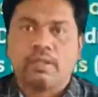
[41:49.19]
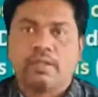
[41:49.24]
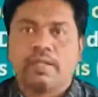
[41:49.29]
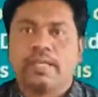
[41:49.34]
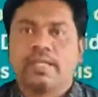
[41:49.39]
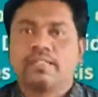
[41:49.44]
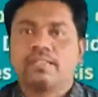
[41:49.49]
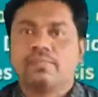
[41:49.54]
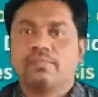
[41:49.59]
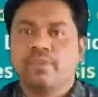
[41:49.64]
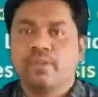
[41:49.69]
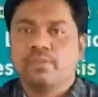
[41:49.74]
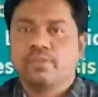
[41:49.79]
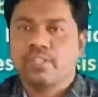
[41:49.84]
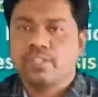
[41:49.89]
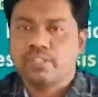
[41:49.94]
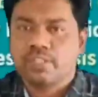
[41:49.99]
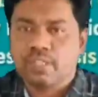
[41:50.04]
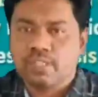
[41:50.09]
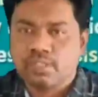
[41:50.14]
Next video
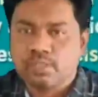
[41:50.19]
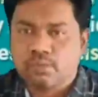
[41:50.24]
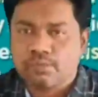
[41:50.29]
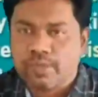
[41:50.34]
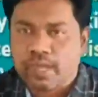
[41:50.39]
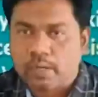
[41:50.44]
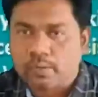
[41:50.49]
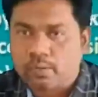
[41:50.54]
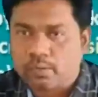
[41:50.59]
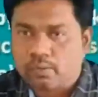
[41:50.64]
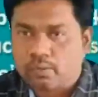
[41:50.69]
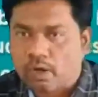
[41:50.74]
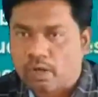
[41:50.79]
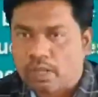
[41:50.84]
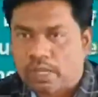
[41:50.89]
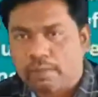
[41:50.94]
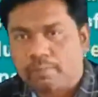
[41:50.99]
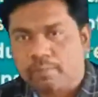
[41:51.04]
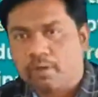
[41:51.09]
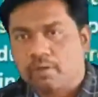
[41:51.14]
session, so we have to
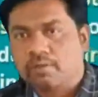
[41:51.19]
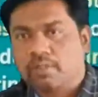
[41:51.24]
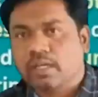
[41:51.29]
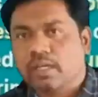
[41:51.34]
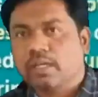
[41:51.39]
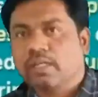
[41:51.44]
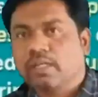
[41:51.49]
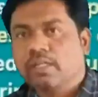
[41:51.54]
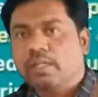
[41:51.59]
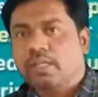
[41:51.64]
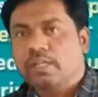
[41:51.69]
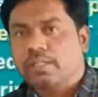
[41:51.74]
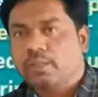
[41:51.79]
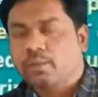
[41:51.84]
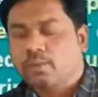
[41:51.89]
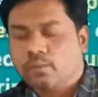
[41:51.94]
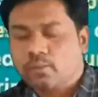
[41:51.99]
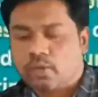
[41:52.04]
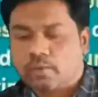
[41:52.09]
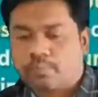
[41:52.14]
talk about the
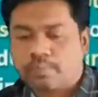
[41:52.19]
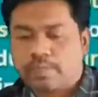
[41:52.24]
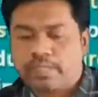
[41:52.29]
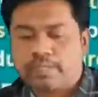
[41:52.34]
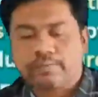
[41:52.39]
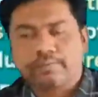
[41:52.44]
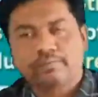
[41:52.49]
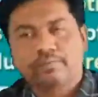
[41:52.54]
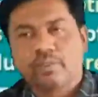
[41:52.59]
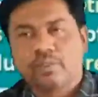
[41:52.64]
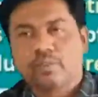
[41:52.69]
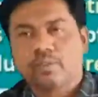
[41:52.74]
new topic,